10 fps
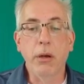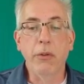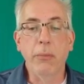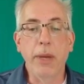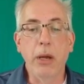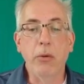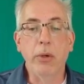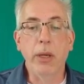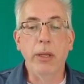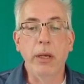mount,
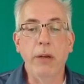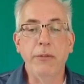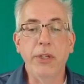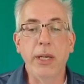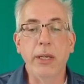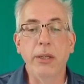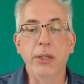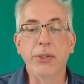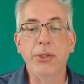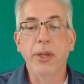and then I've taken
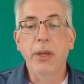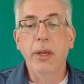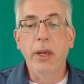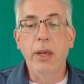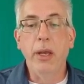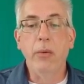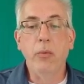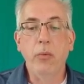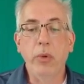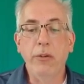this
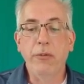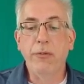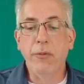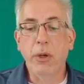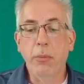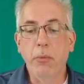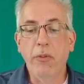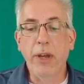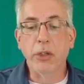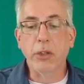and we've
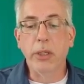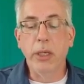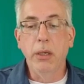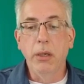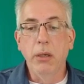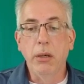actually